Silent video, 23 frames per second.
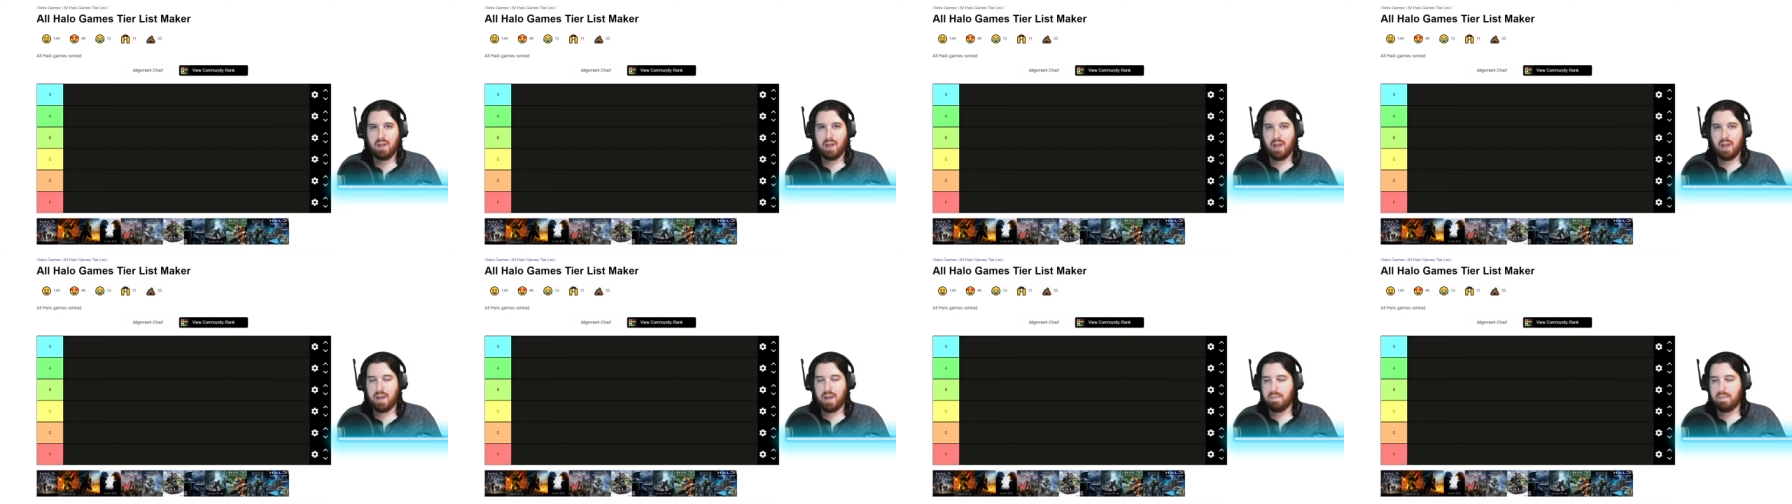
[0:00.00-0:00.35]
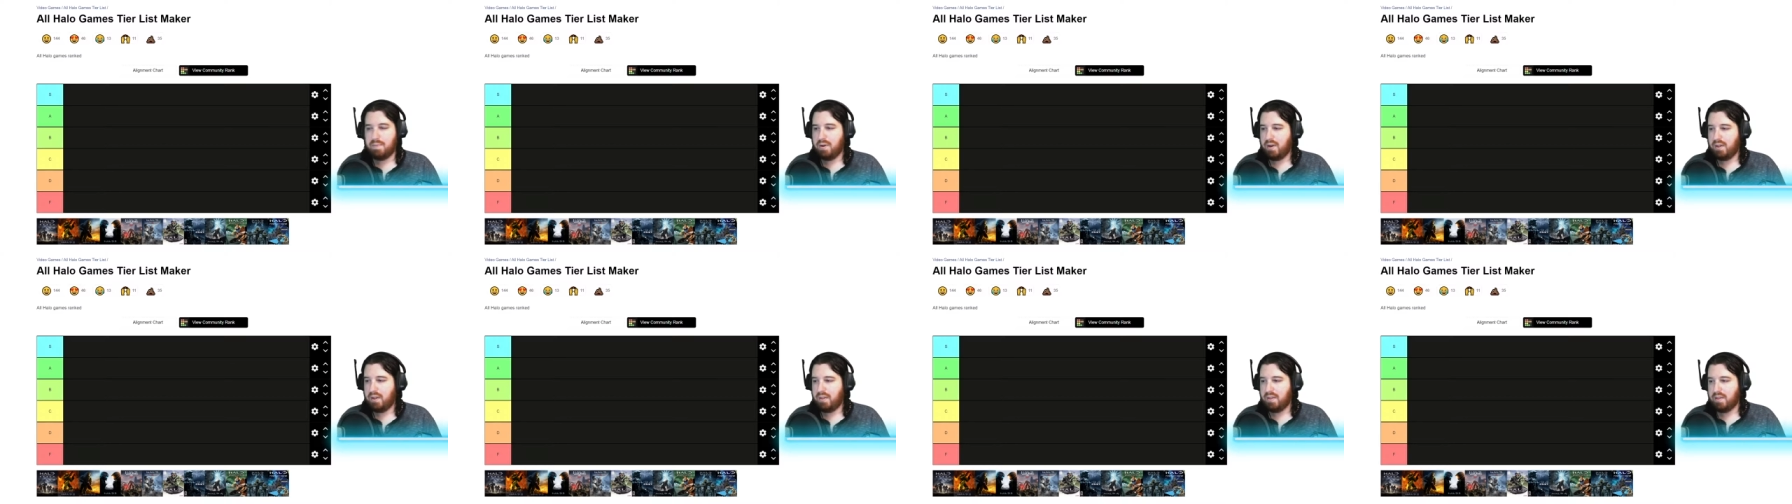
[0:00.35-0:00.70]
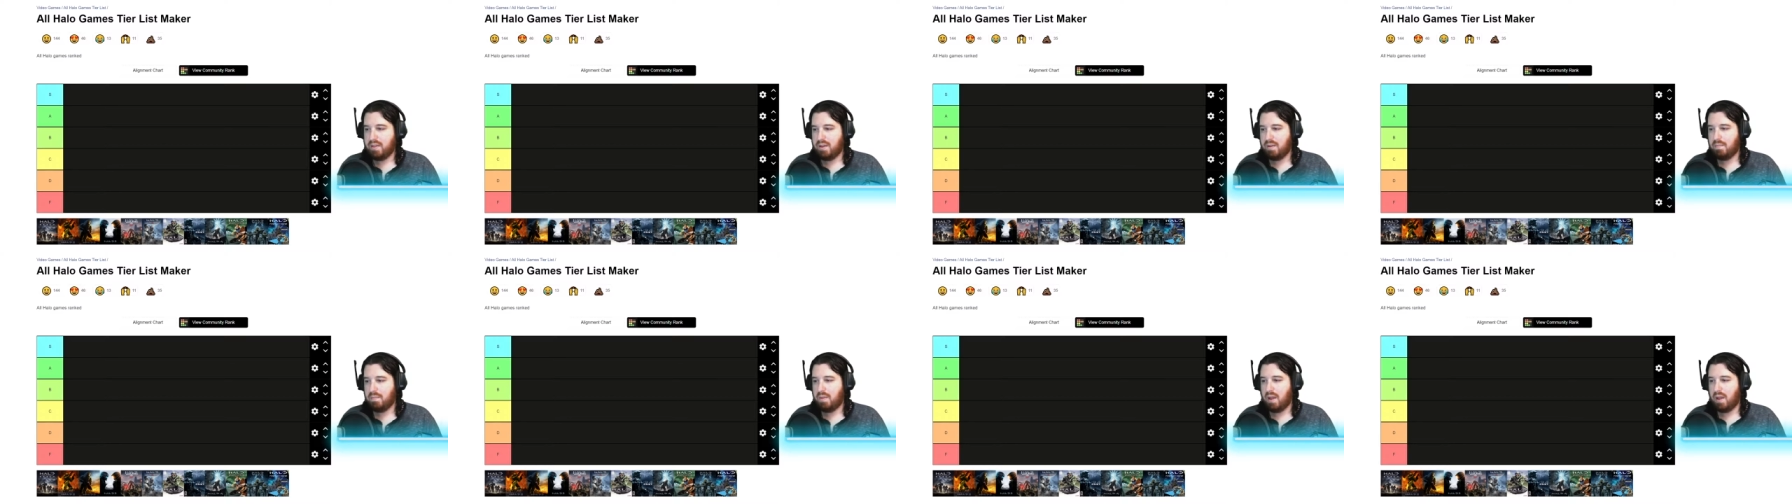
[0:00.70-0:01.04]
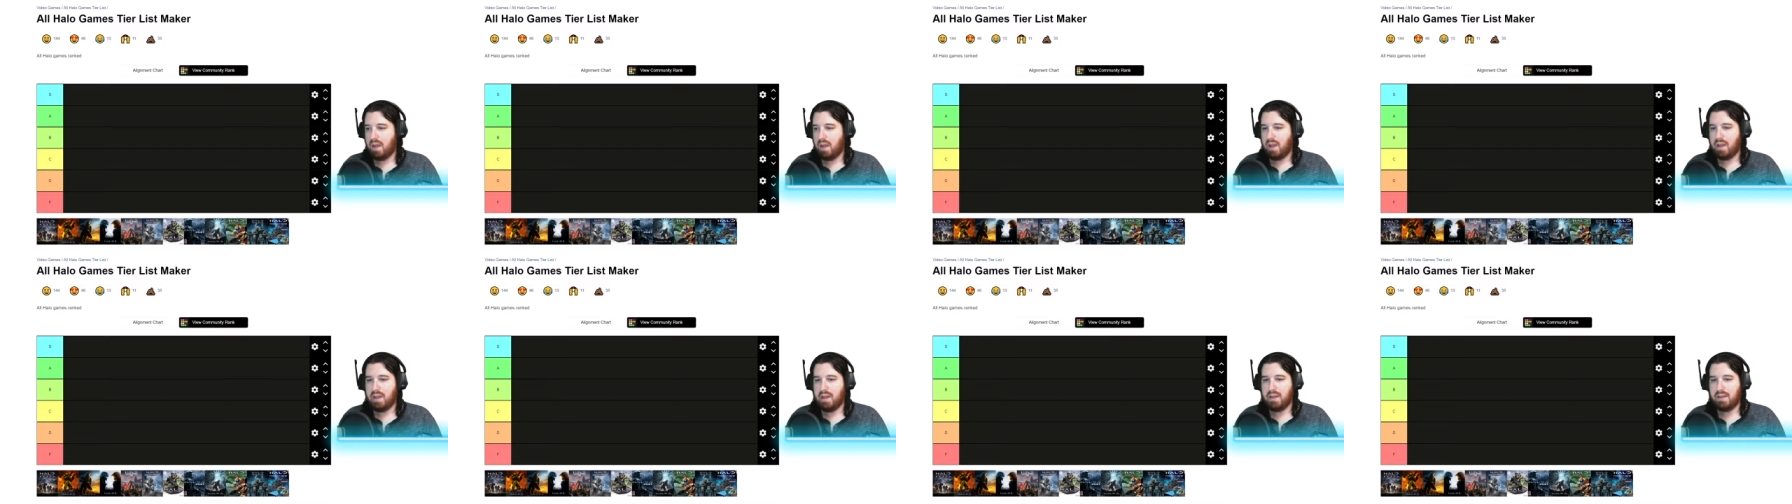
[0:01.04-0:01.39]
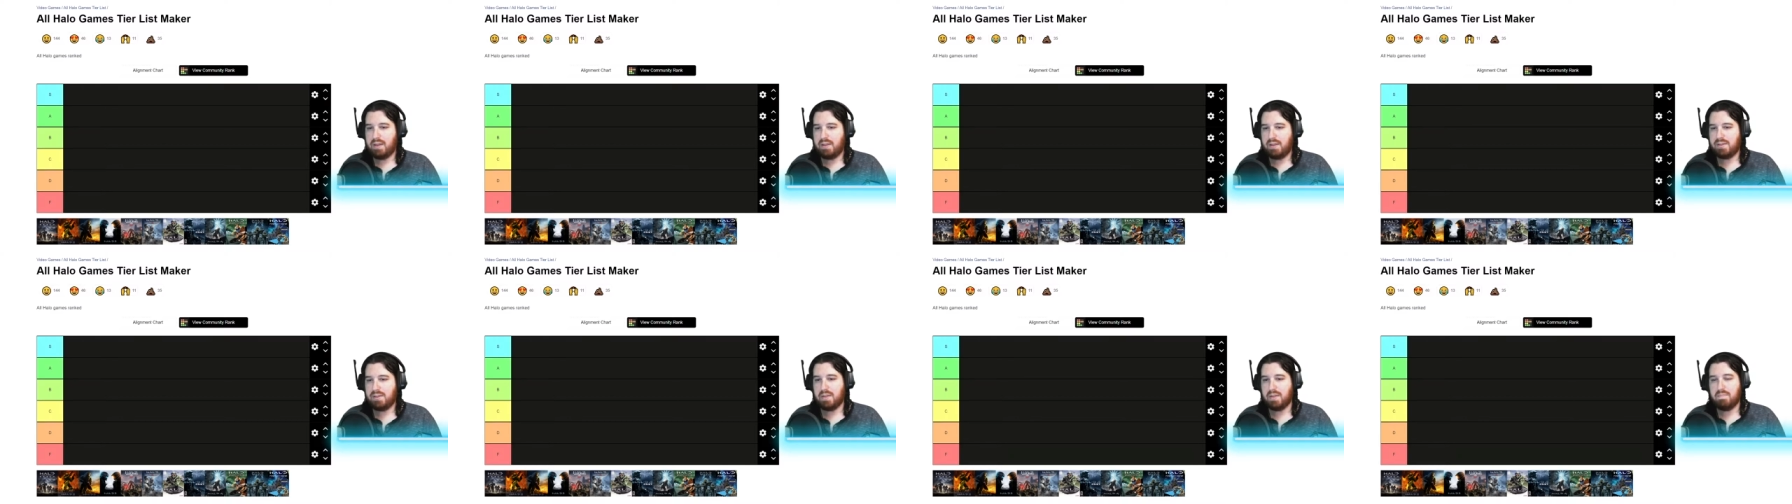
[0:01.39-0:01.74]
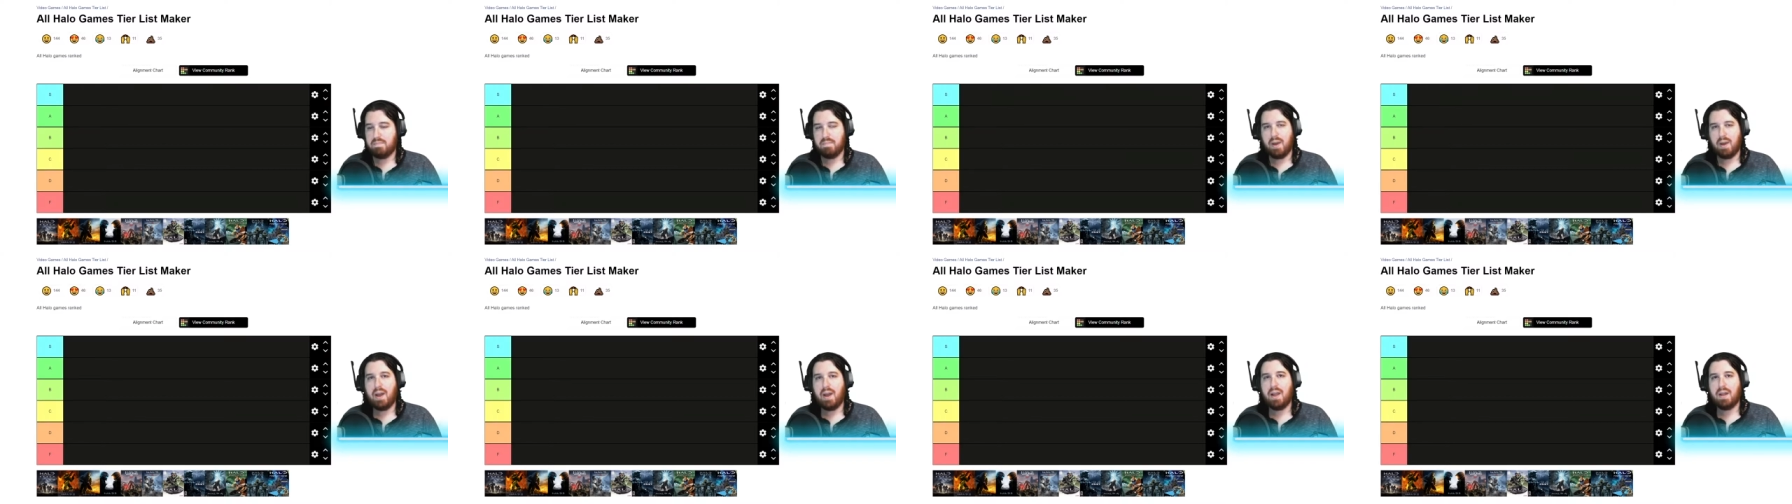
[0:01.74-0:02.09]
and putting them, at least in
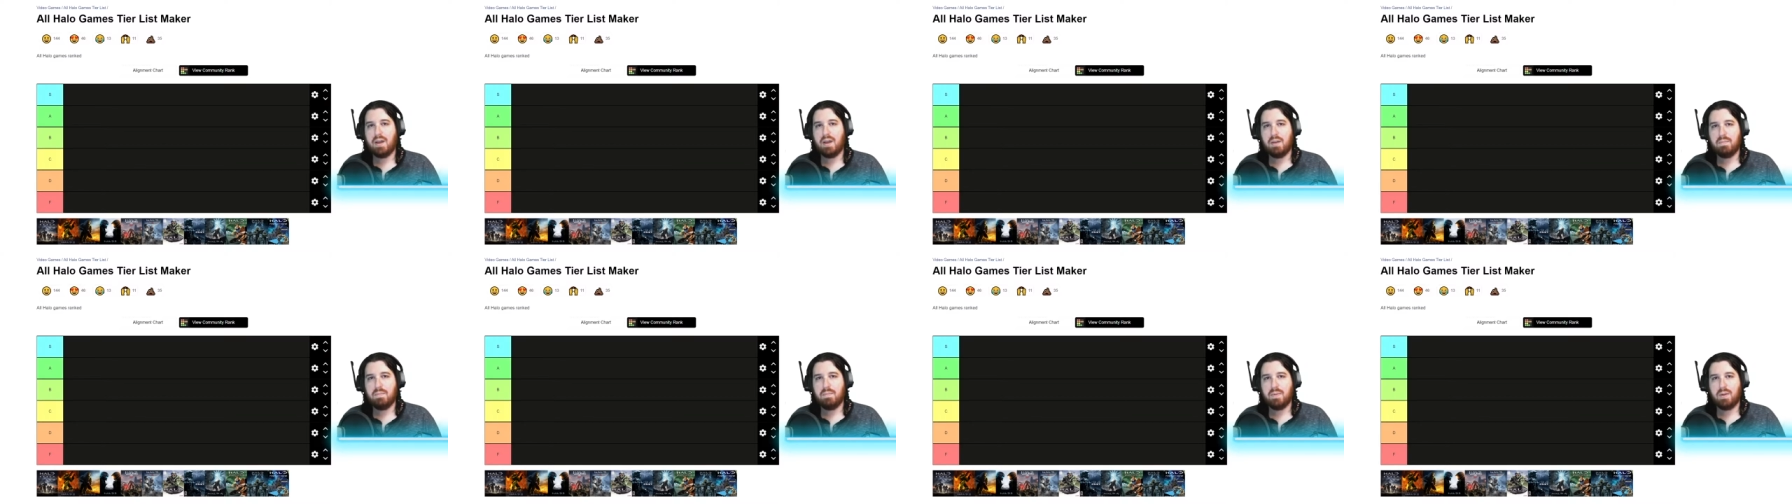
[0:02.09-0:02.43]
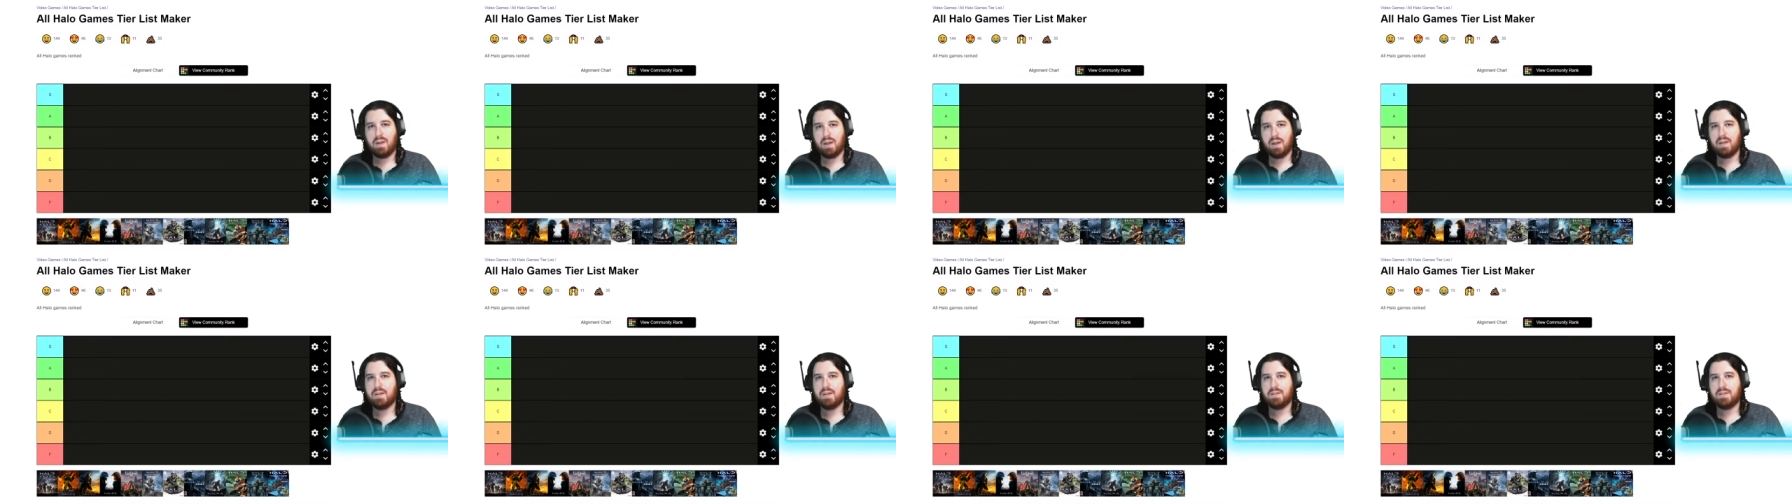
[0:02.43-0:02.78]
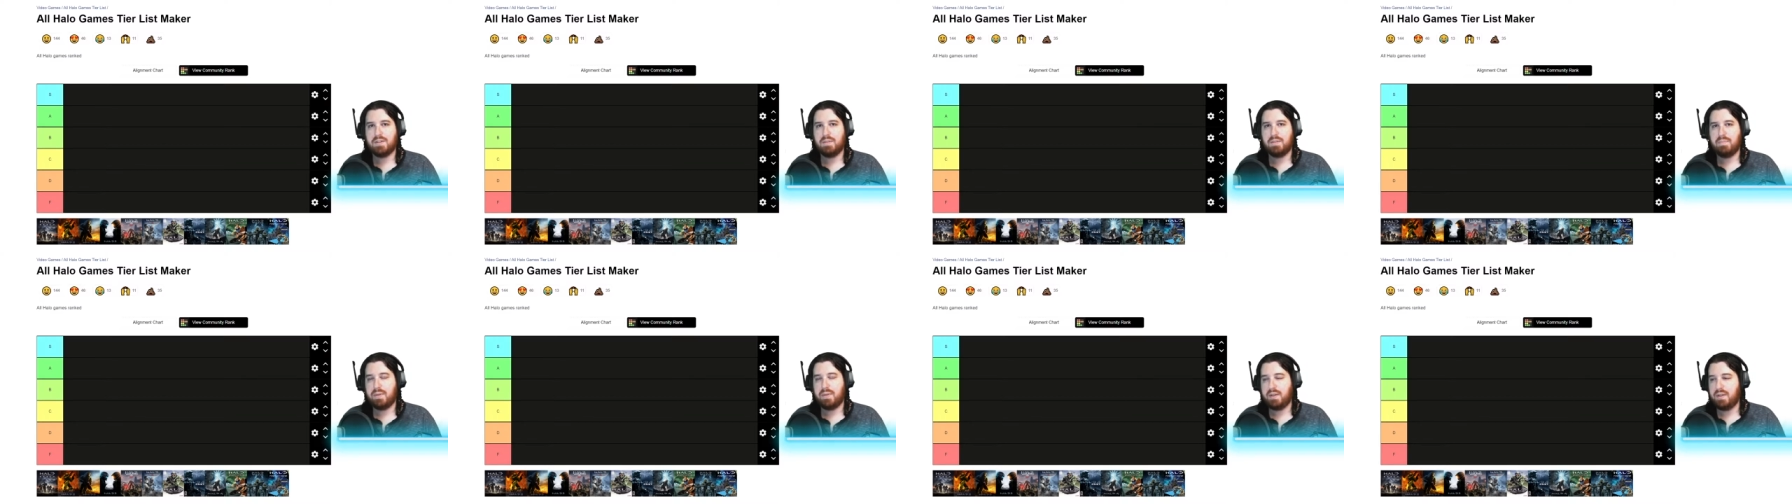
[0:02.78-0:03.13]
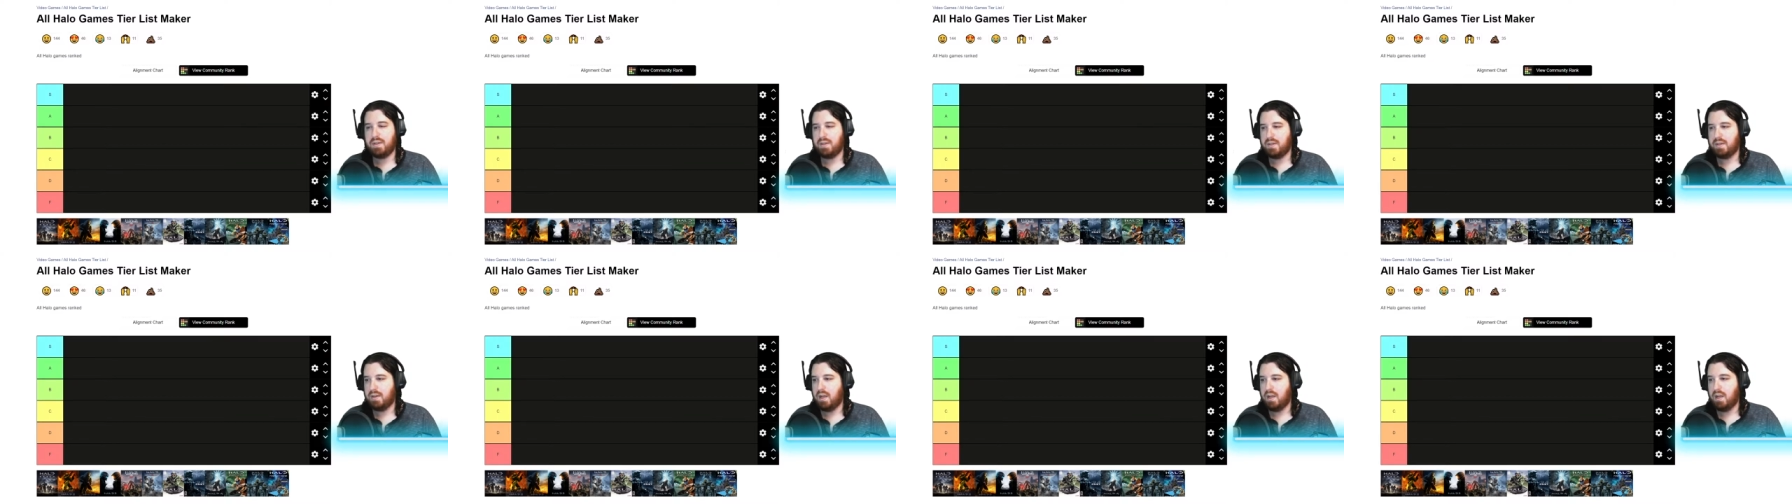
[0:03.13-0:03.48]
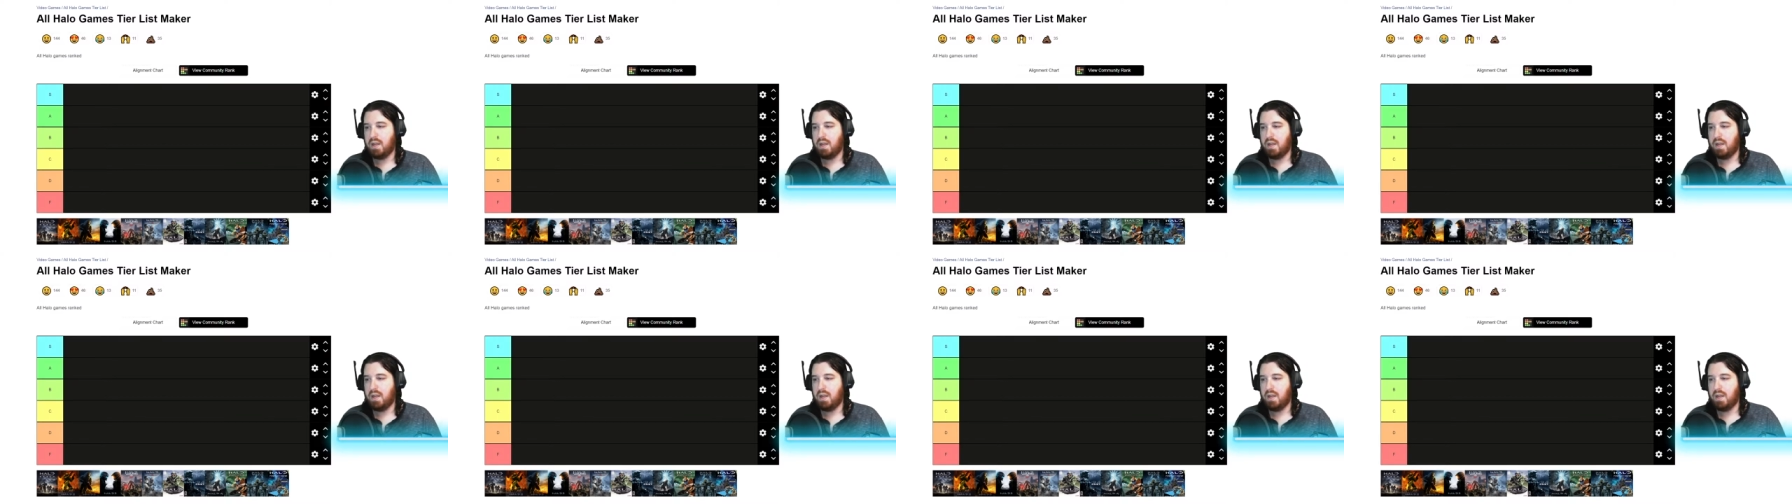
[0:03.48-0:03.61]
my humble, honest opinion,